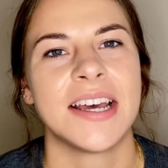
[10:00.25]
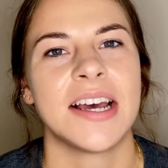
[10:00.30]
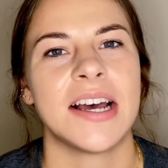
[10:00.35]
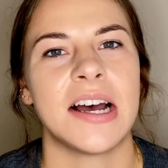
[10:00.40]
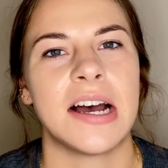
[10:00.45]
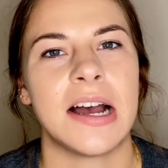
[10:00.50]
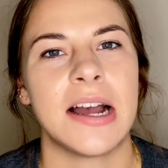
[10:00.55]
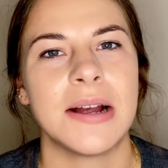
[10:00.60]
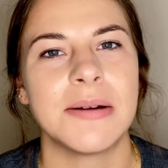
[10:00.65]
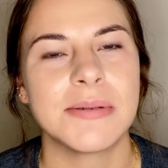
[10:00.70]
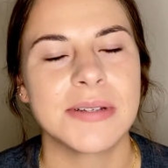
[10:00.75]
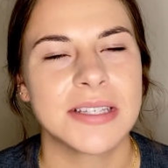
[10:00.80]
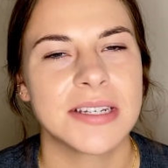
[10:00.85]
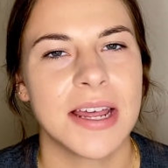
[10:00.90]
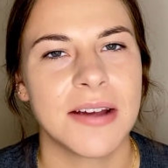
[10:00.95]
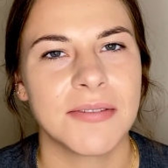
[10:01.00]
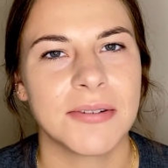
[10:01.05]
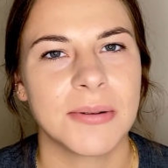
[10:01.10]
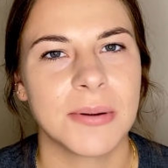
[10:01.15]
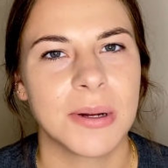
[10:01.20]
I was
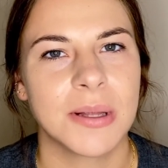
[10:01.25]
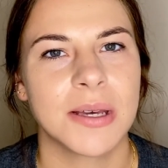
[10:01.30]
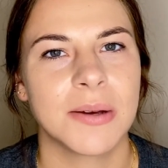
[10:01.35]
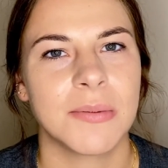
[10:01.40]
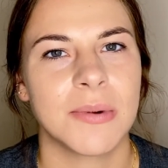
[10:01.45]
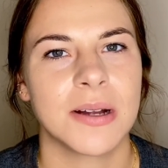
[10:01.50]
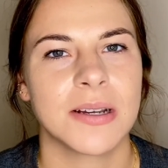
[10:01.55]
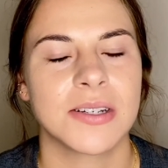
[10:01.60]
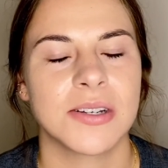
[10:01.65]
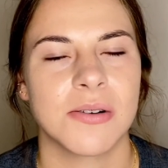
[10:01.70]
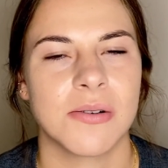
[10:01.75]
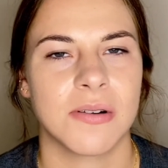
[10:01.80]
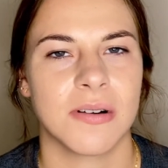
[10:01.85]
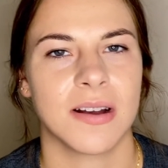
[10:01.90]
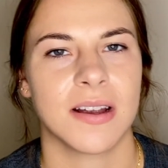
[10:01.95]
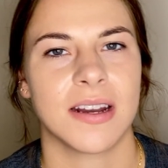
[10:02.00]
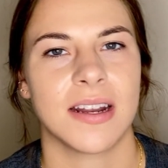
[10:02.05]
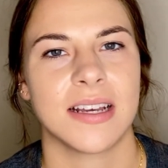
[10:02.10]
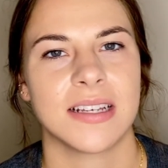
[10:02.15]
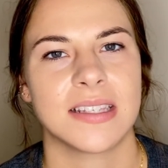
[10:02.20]
never really one to
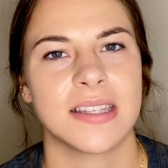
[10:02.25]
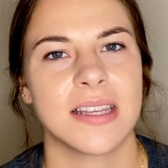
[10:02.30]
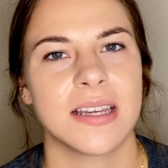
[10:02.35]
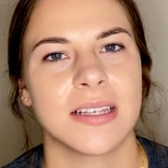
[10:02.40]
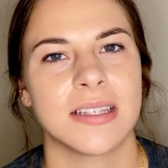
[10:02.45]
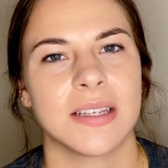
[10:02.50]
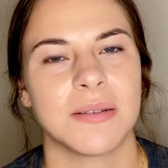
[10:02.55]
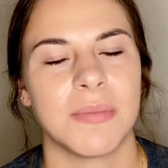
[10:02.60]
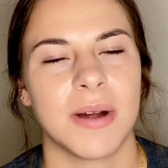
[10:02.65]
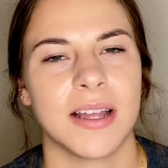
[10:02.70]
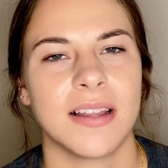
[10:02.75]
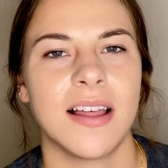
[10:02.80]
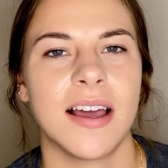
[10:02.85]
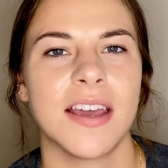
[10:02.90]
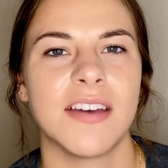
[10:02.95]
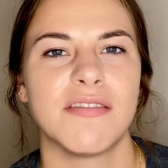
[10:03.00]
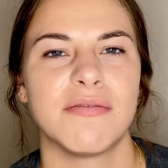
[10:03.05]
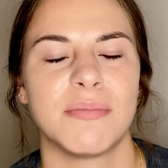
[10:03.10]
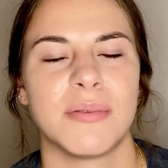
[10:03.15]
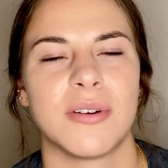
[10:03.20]
organize things in my
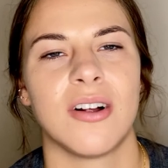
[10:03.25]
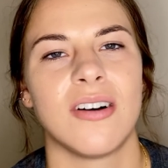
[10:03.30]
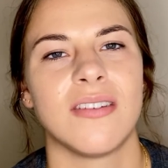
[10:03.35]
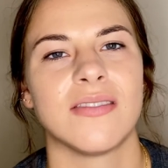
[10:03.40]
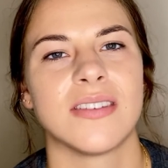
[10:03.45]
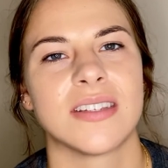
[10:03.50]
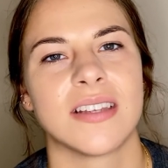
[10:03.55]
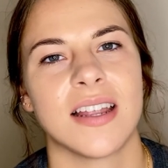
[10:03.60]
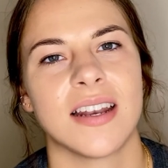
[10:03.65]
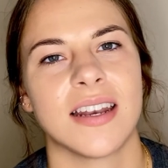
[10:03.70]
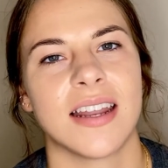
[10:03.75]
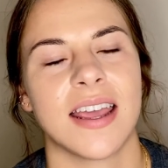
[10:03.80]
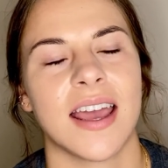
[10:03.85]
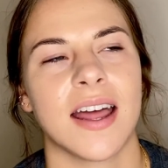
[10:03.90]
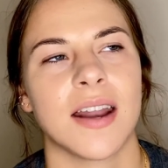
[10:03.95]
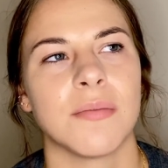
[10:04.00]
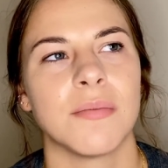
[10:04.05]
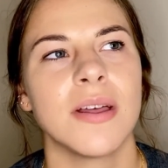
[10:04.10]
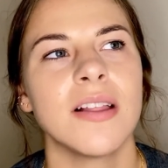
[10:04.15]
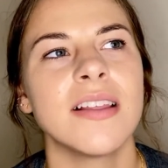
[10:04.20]
life, but of a sudden I
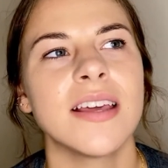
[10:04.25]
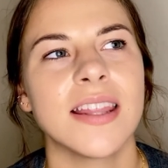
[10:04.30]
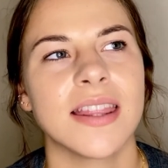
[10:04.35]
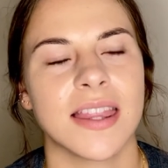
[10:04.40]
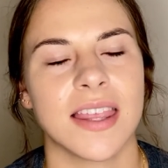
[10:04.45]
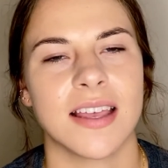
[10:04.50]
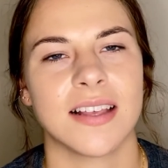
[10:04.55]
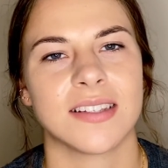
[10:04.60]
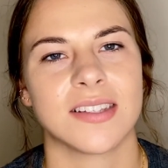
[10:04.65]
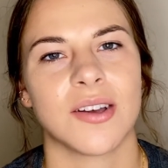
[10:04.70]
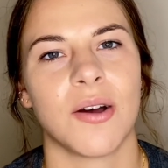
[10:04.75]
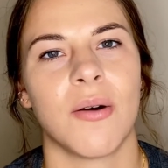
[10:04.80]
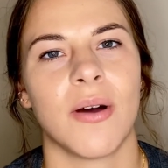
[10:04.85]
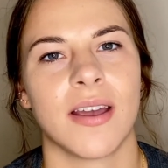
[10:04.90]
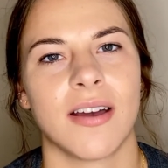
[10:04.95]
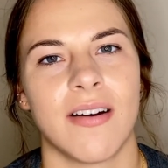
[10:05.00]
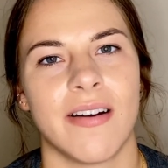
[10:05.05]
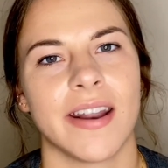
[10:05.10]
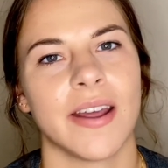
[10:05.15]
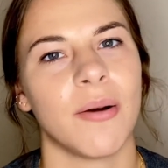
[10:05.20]
had a million things going
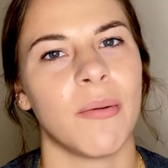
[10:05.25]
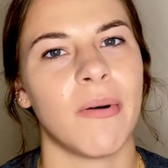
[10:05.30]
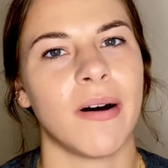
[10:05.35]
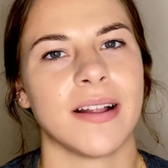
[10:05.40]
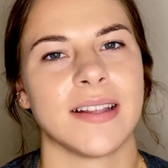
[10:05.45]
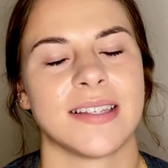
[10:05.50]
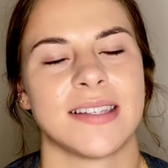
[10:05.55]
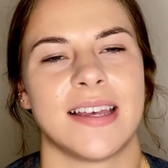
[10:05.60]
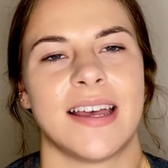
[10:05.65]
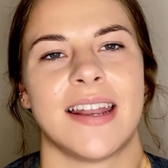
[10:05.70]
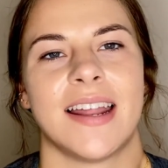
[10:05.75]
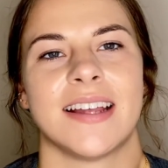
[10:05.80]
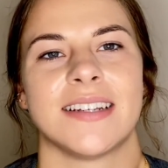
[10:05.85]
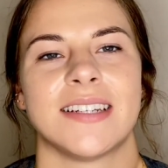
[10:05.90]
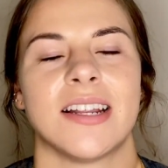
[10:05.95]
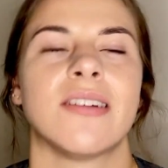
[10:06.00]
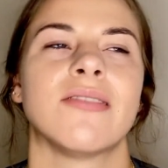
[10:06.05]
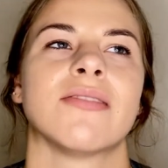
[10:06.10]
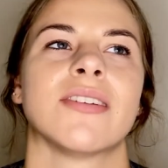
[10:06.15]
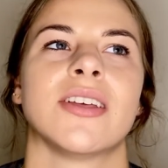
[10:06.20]
on at once and I
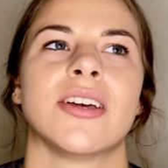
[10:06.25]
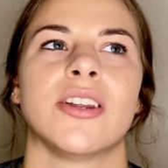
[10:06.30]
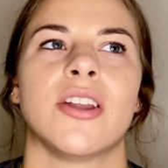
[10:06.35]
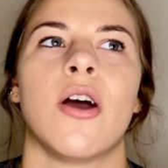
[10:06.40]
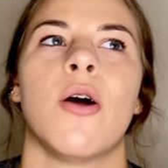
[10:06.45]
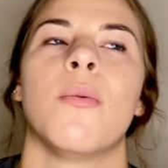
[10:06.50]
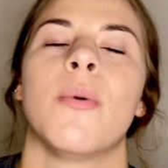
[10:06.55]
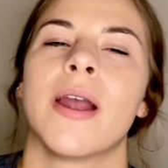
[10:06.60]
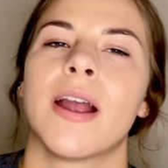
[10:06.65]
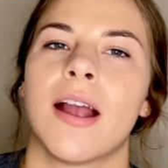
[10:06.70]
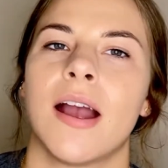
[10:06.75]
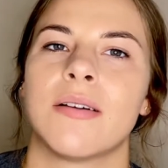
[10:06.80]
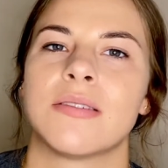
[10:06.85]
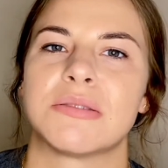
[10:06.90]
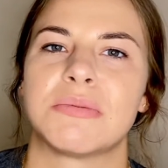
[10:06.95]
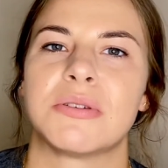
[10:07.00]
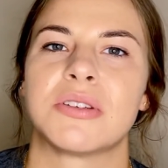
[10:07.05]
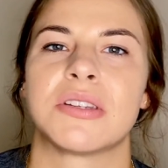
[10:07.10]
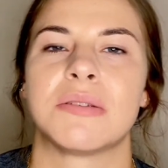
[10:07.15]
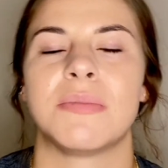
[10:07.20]
didn't really know where I was
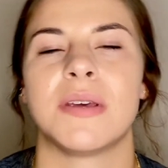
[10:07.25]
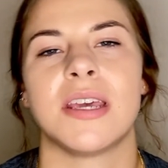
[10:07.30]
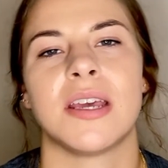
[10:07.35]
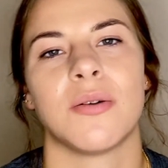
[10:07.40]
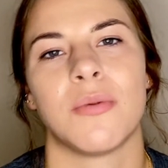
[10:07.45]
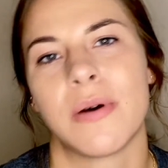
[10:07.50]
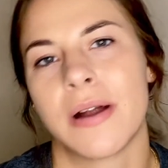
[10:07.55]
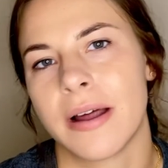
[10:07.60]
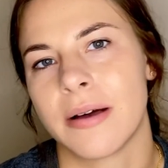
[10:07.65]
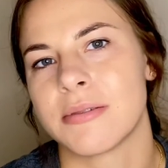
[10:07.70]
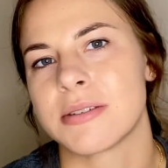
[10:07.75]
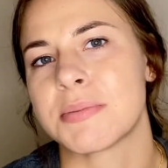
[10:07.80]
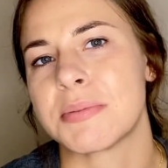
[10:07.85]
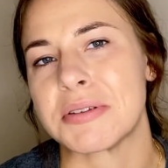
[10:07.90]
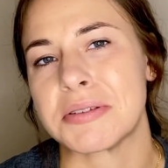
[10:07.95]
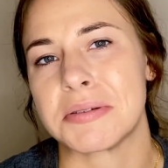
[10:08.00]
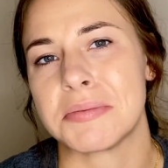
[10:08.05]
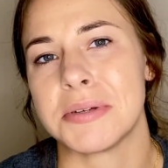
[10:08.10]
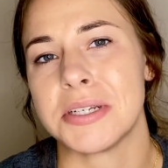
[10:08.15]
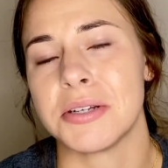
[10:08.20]
supposed to be and what I was
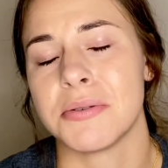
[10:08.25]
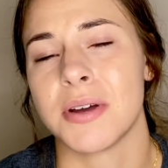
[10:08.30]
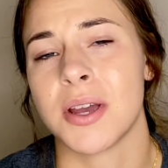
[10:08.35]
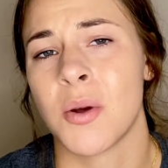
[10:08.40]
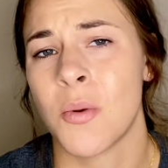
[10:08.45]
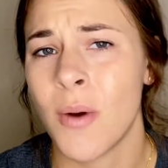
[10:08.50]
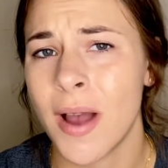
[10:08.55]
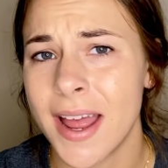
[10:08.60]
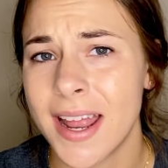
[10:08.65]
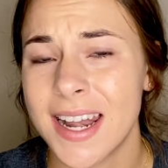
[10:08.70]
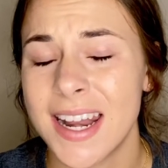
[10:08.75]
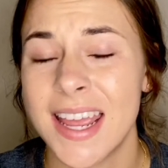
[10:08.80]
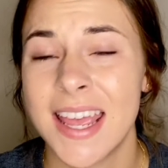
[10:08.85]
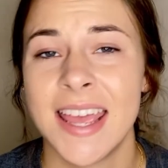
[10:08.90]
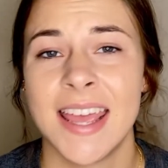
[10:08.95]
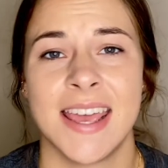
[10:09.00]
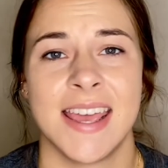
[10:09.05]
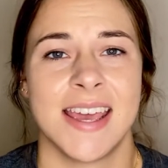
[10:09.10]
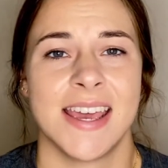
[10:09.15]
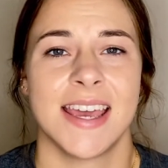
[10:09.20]
supposed to be doing when,
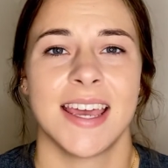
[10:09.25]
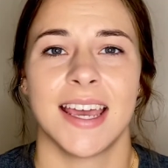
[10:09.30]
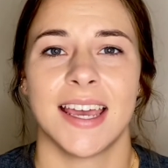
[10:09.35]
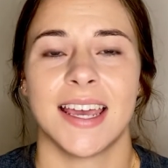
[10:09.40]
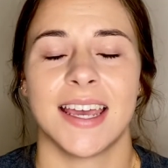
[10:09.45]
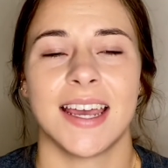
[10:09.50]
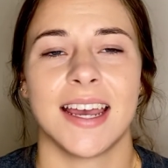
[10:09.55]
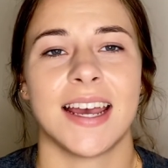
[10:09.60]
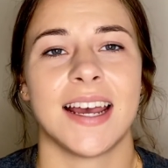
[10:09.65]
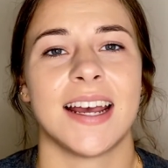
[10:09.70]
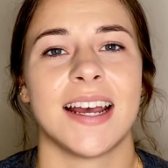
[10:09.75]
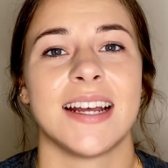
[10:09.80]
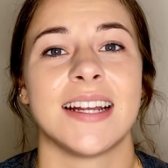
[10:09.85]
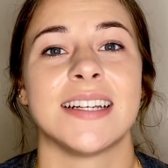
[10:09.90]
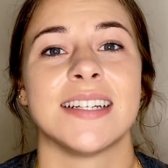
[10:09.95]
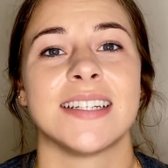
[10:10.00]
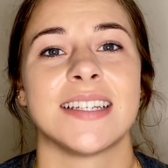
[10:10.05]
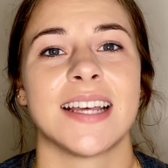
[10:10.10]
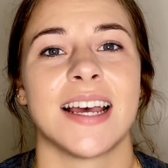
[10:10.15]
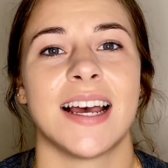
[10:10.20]

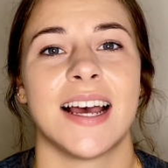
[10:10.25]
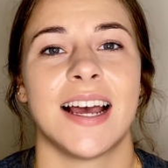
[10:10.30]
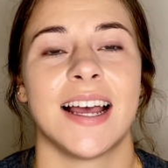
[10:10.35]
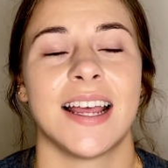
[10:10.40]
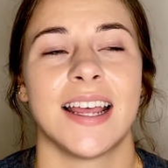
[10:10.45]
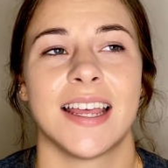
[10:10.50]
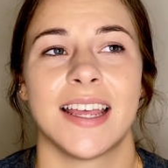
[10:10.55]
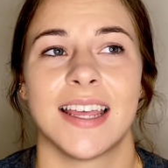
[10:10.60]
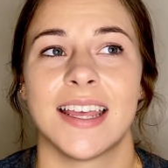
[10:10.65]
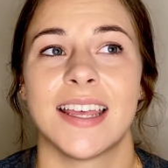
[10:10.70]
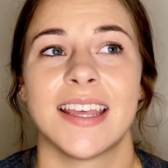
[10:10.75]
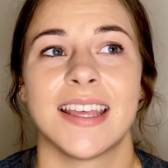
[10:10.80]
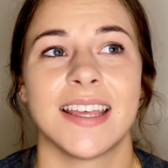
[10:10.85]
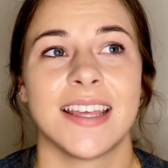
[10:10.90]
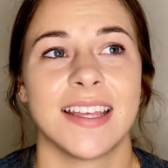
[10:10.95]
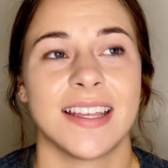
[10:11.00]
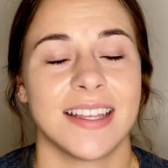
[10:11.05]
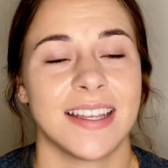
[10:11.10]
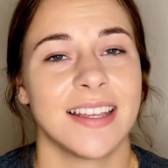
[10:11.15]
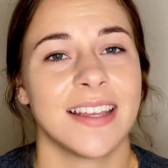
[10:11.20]
and
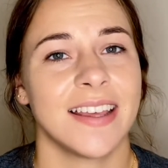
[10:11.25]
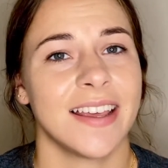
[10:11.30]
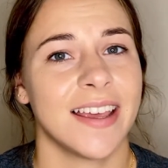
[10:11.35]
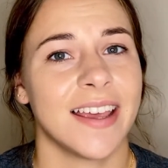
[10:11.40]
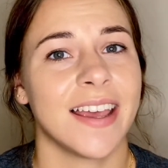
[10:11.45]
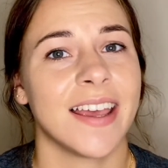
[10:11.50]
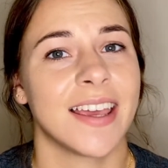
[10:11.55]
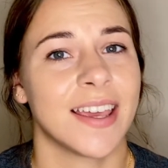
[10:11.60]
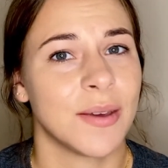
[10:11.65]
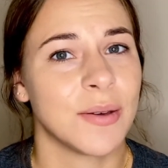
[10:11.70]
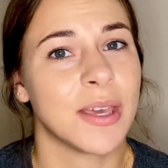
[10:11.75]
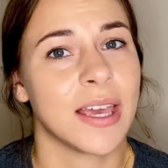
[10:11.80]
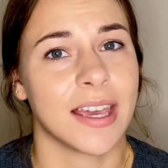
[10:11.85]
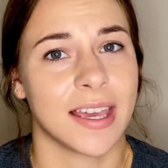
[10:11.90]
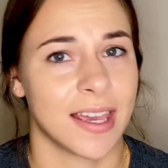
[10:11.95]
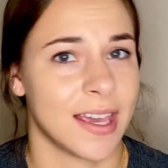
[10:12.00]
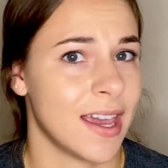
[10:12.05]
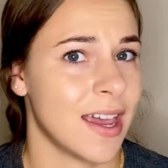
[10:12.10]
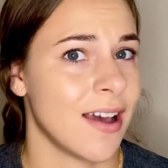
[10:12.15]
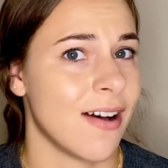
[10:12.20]
it can get
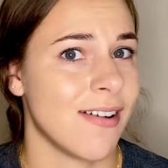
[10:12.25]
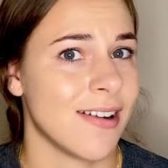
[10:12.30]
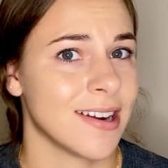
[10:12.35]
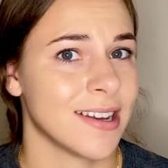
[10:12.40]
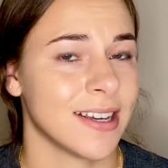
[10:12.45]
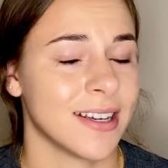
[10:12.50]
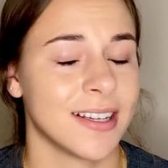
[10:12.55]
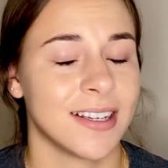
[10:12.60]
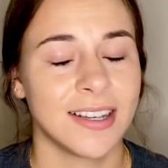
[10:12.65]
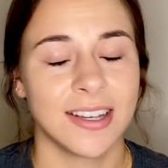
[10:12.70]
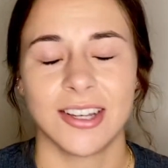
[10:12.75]
chaotic.